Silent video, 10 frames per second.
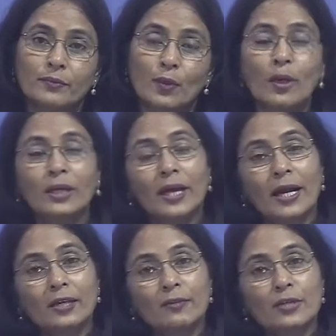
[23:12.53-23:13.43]
What
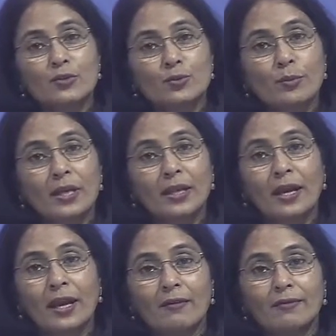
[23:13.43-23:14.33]
kind of instrument they
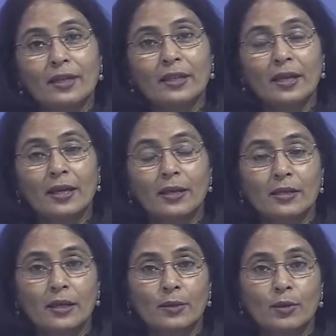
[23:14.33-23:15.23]
have in
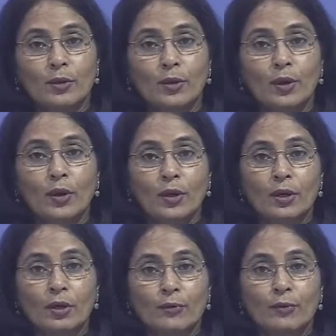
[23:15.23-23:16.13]
their,
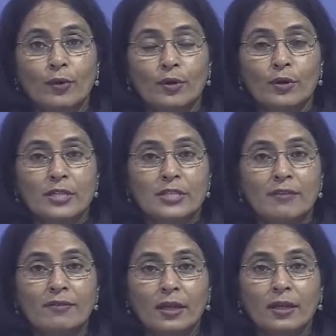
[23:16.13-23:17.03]
for
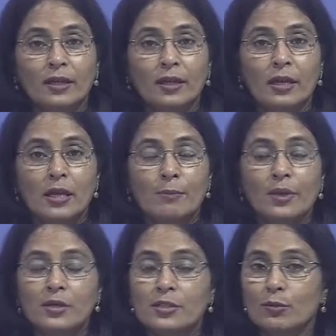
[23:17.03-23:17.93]
saving?
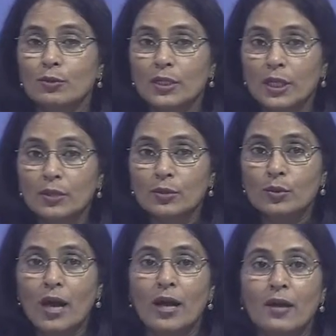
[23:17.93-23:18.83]
Because you need to
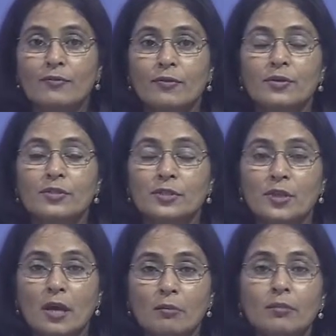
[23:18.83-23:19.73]
have
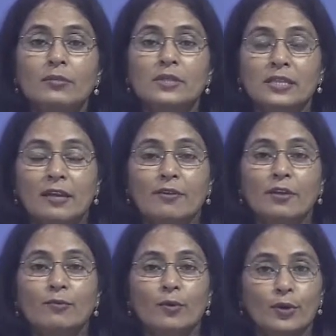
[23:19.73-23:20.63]
some saving
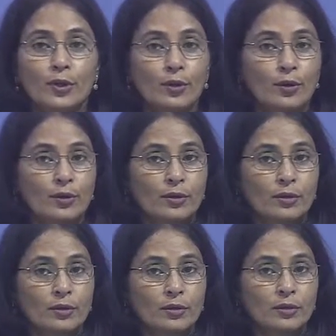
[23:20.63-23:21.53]
for your
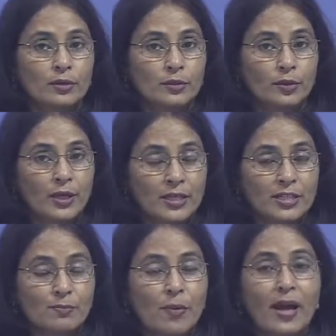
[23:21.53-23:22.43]

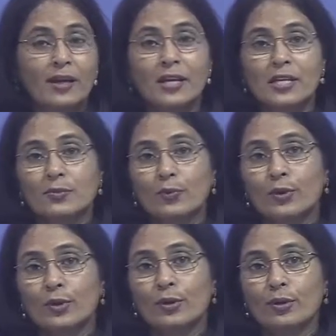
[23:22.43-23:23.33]
kids' marriage, for
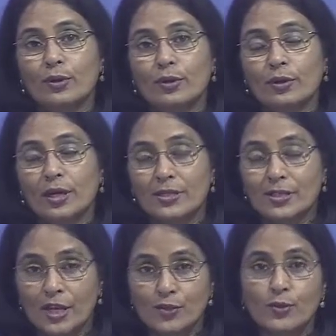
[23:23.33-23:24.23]
your kids'
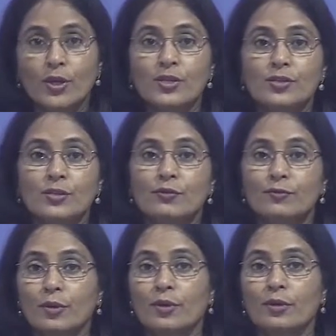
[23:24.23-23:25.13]
education,
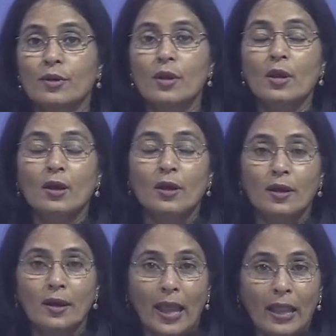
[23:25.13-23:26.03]
for
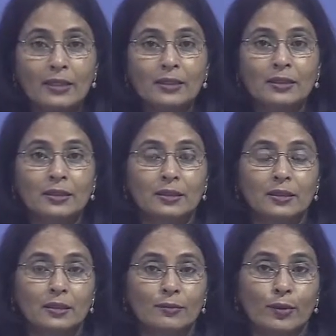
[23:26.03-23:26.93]
health,
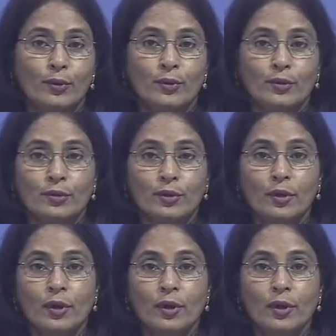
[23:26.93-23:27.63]
for